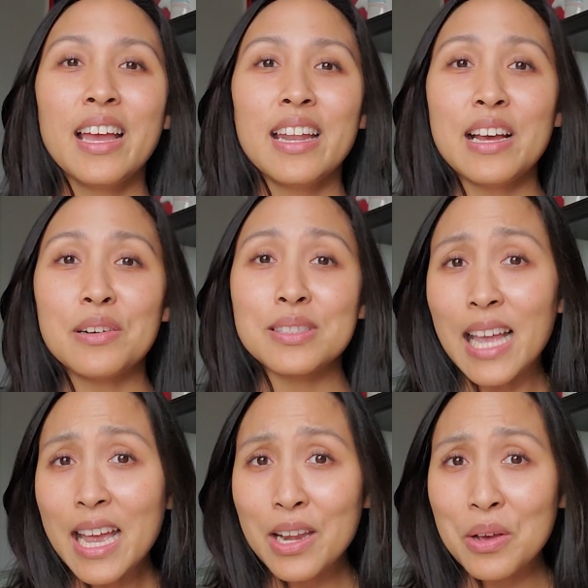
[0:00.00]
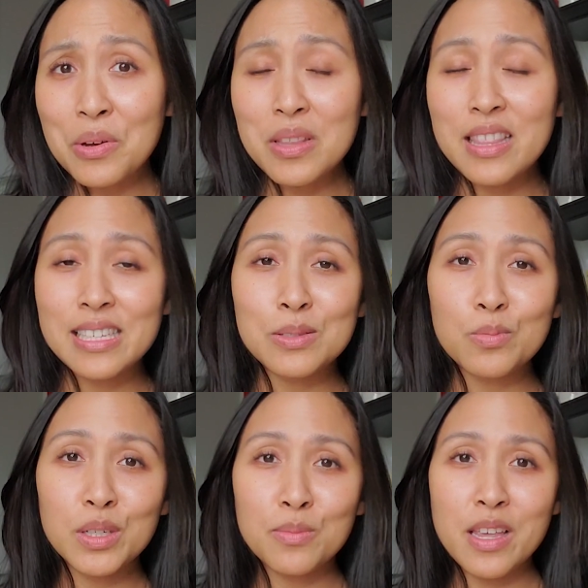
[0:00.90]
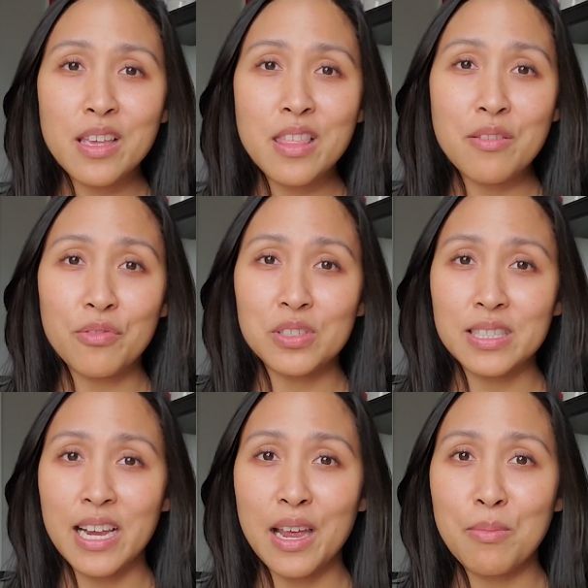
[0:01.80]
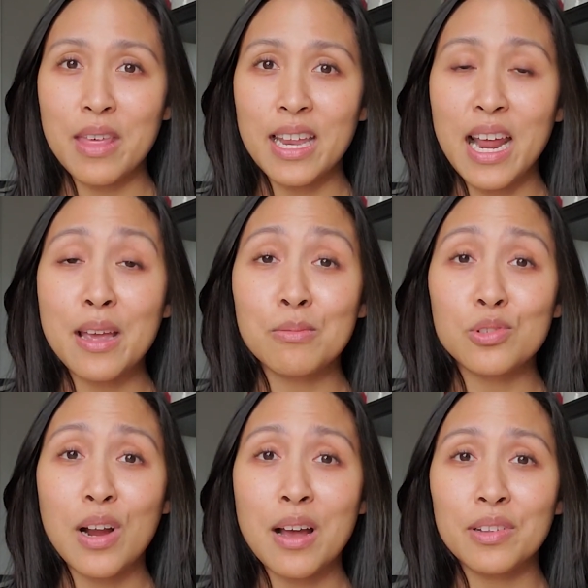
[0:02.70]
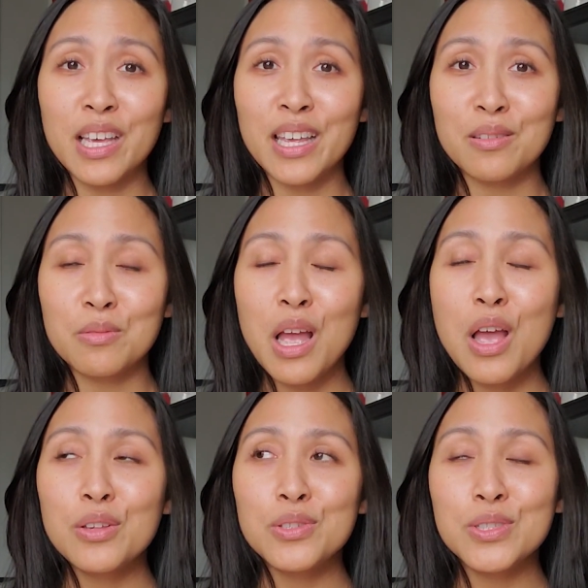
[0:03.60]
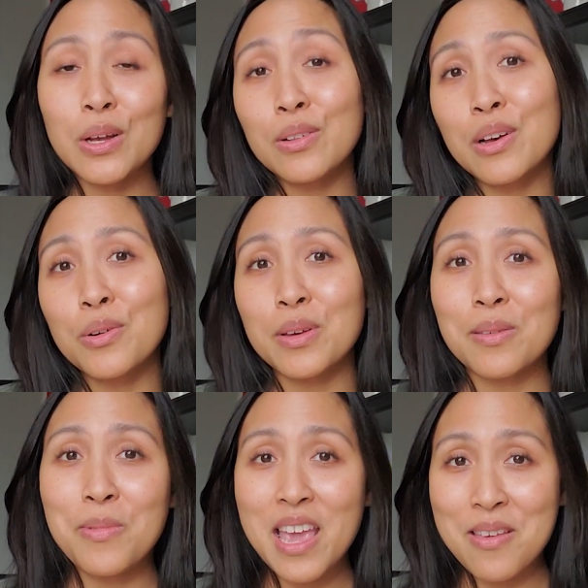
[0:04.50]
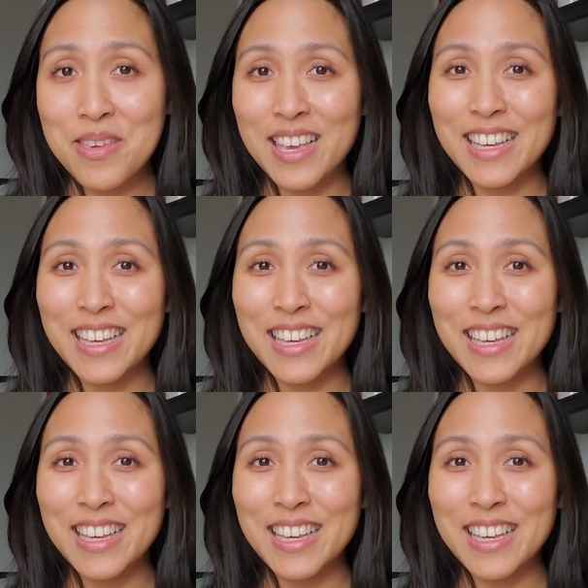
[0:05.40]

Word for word: Now, side note, this will be the first time that I am traveling solo with a baby.